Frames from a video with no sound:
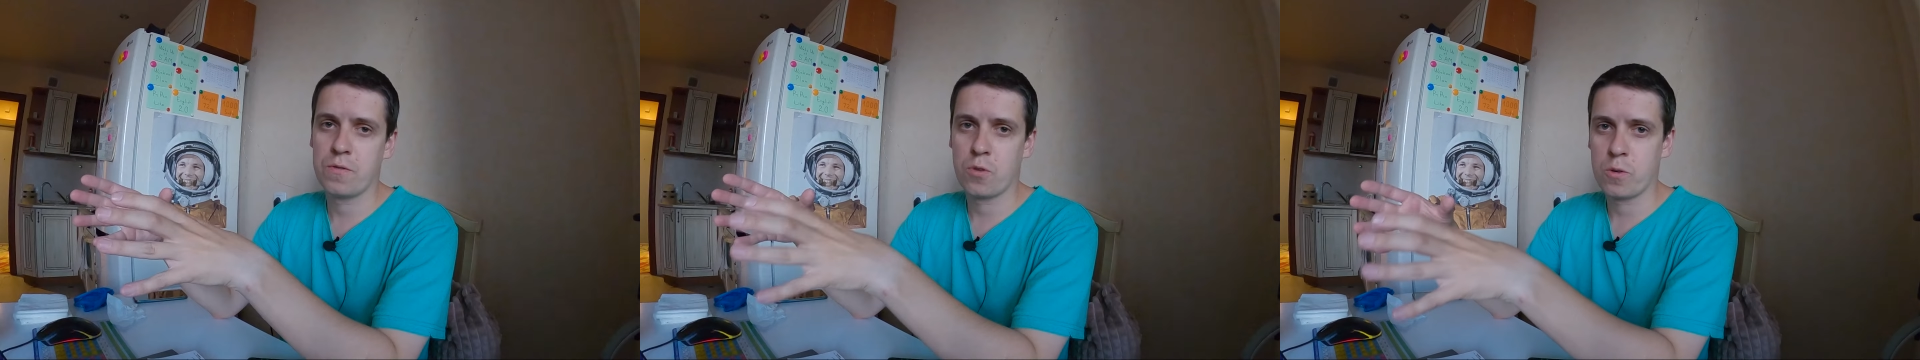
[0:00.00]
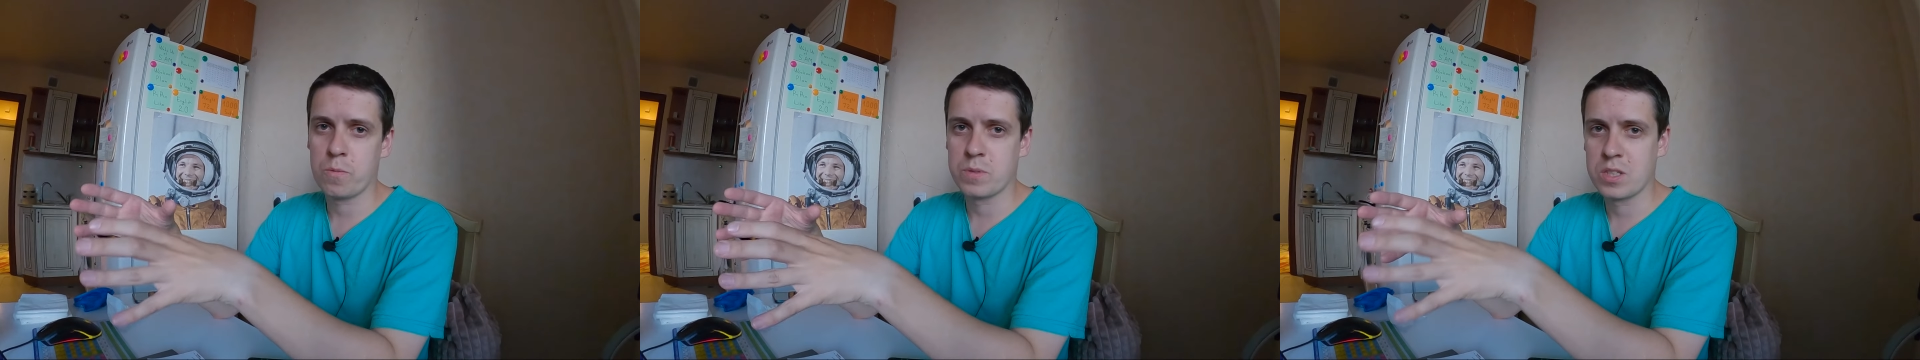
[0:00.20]

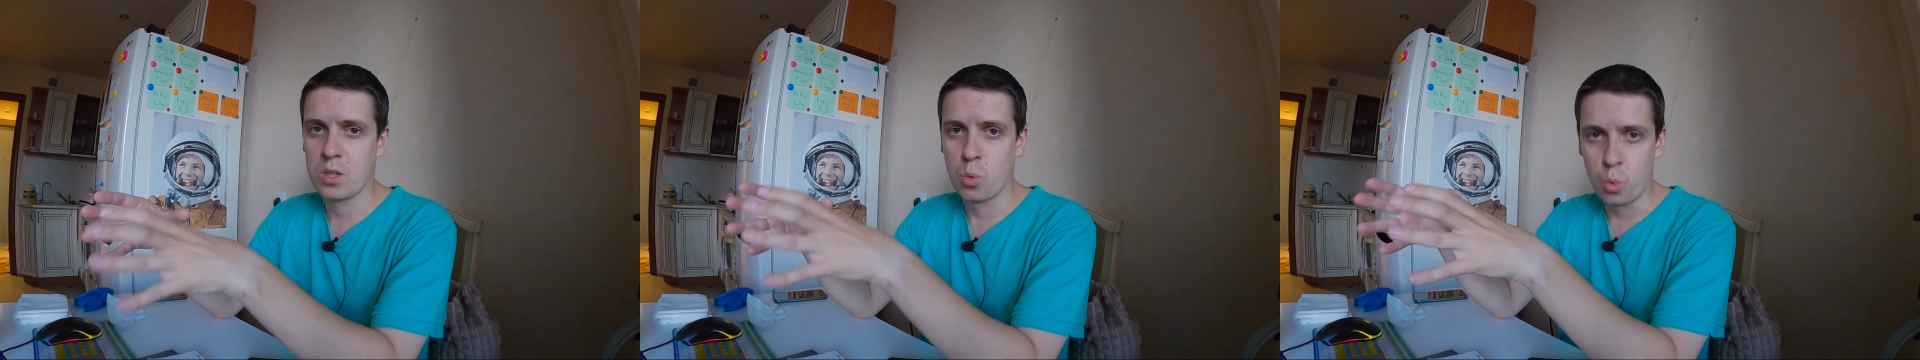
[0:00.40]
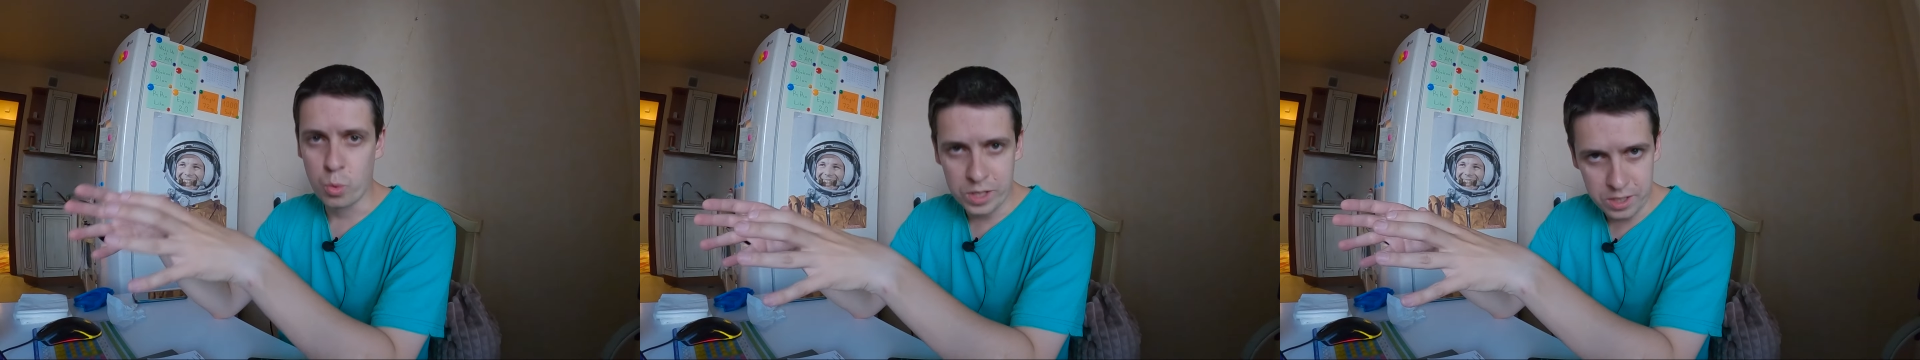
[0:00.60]
from the
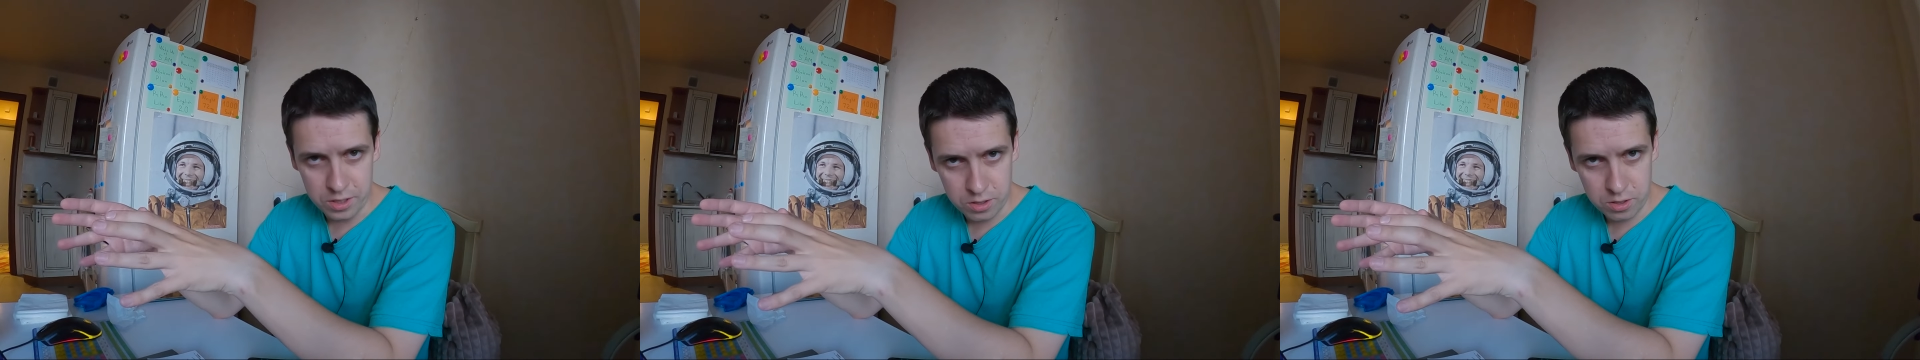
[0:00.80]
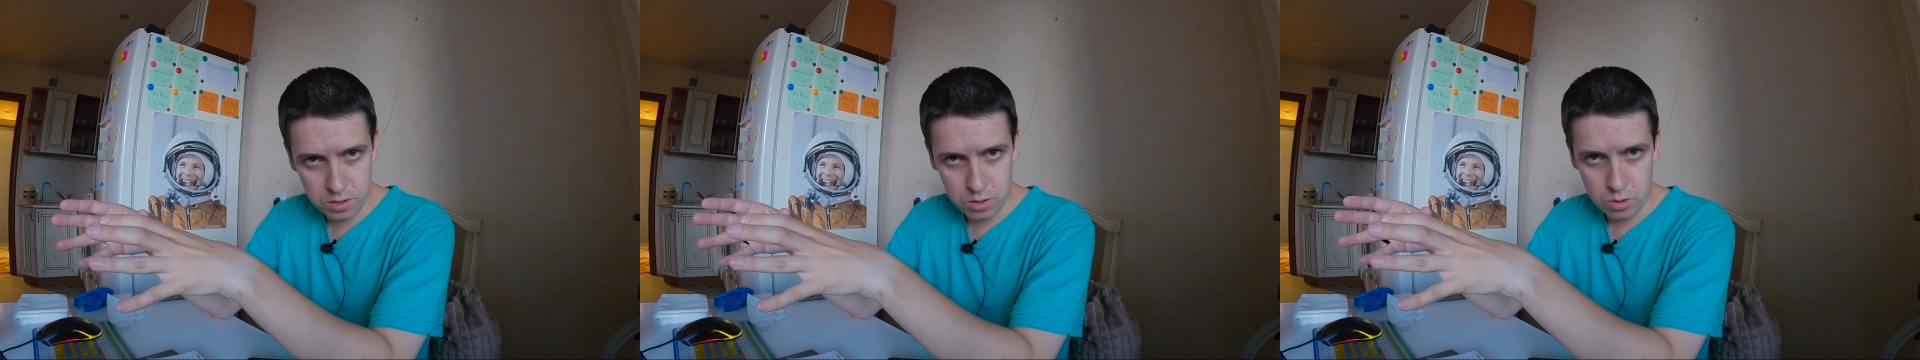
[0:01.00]

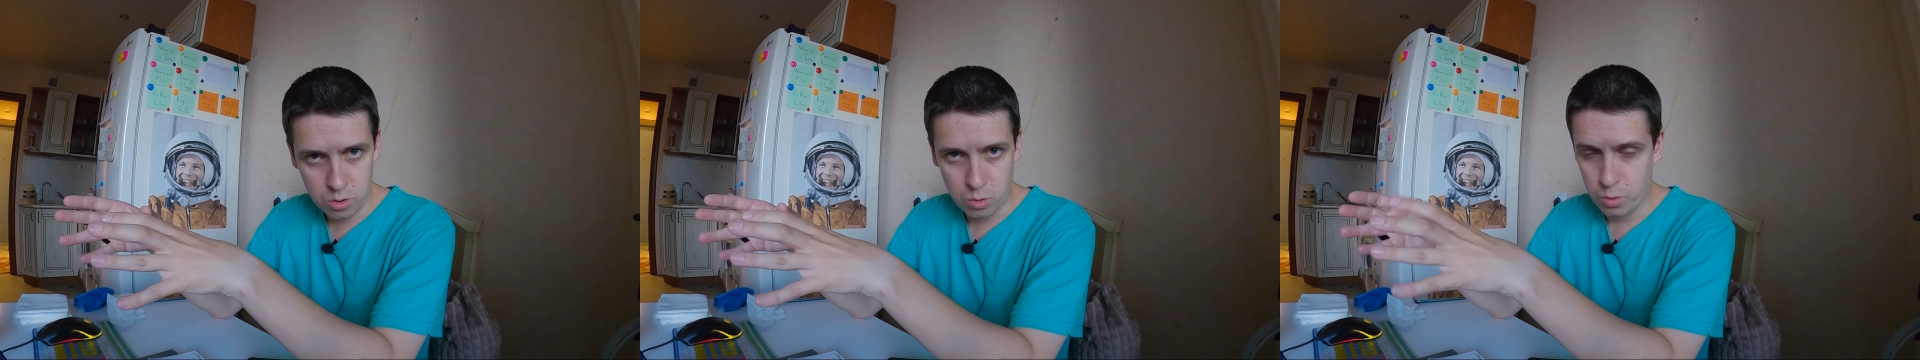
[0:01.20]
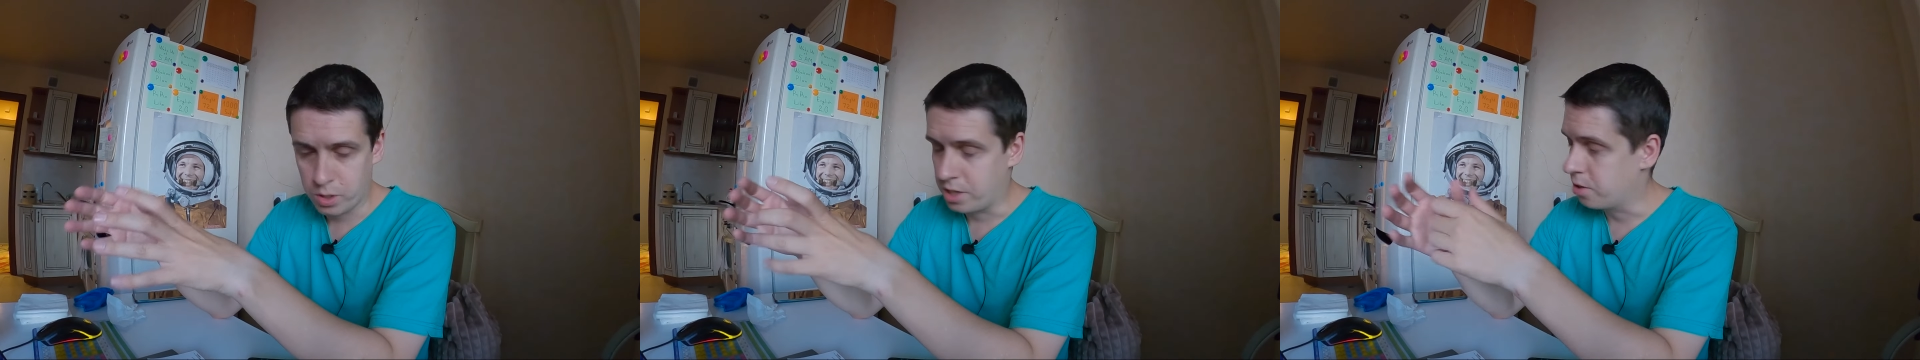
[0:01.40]
wind
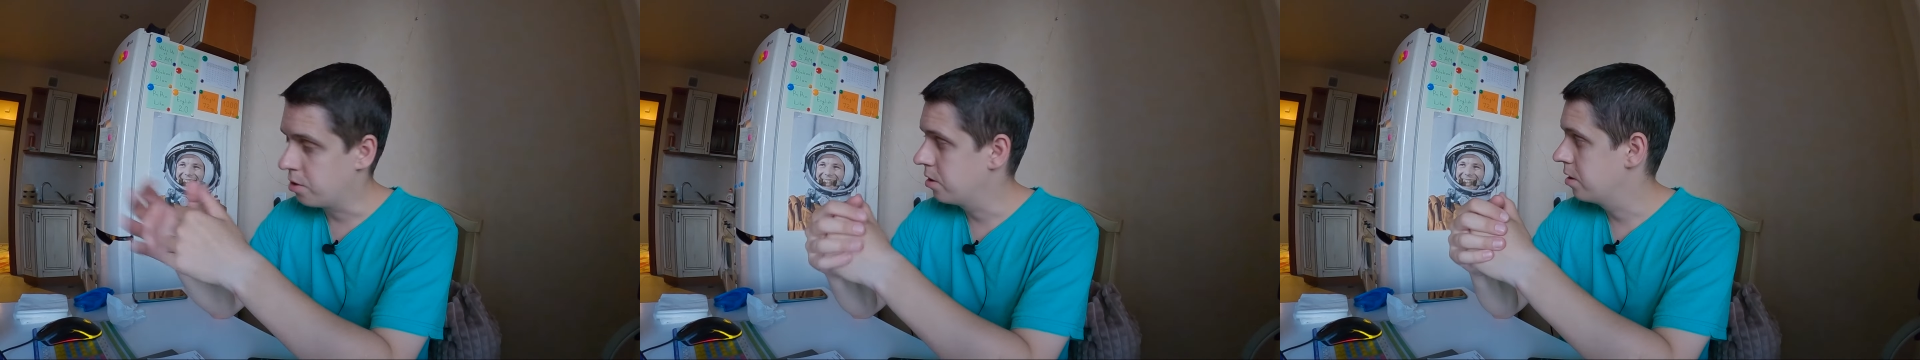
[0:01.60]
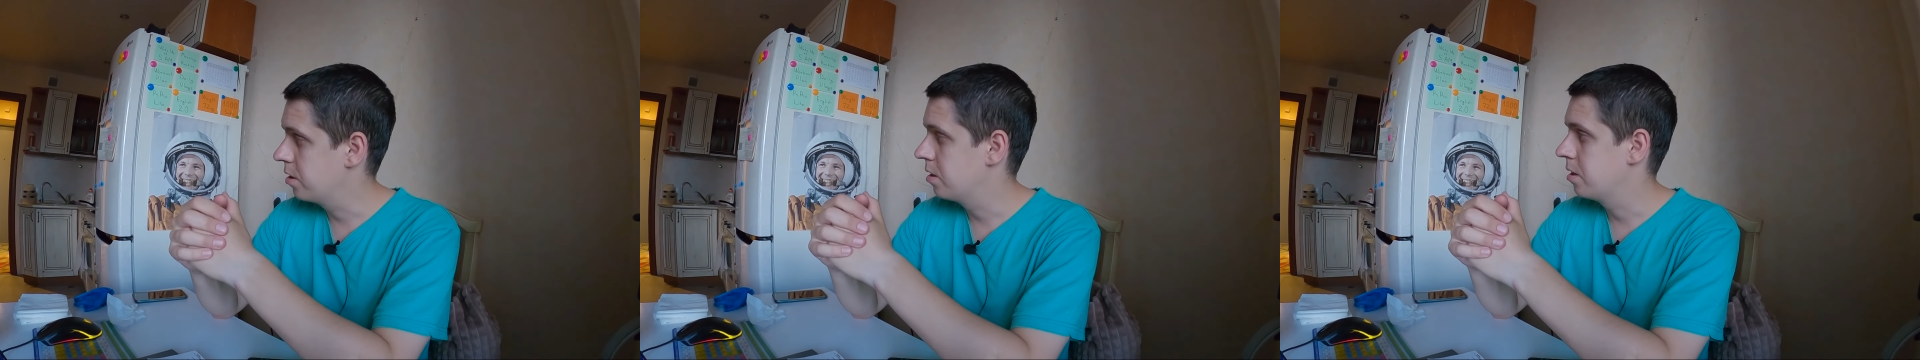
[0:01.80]
when